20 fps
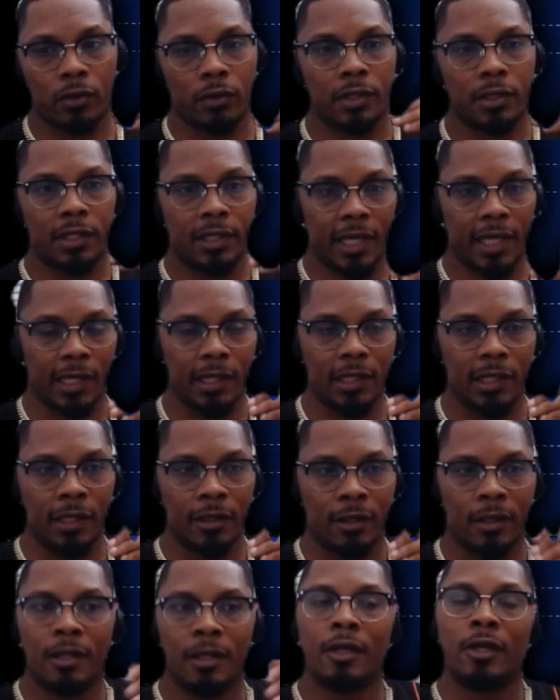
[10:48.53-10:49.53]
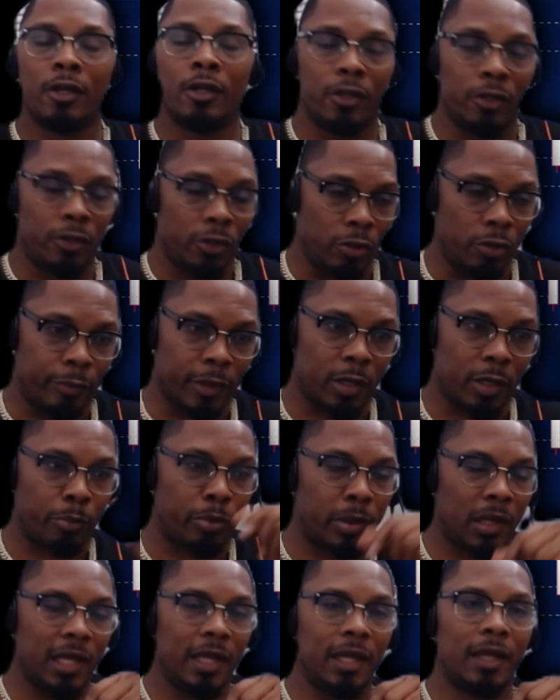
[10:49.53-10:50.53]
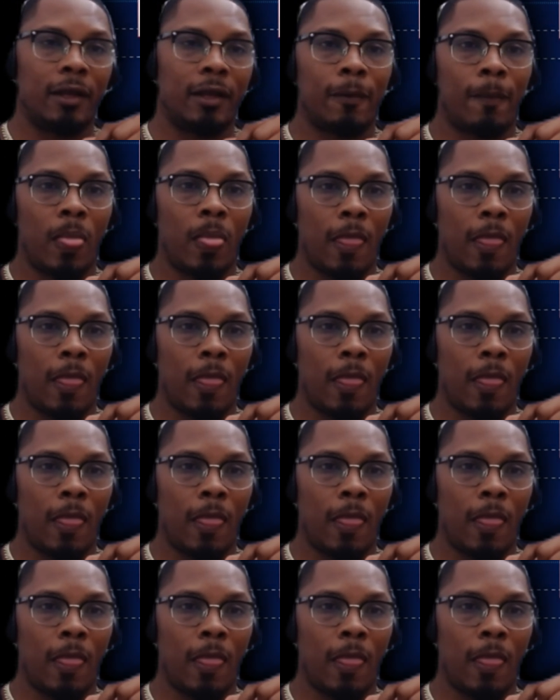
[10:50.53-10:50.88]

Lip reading: on the daily, you better play it.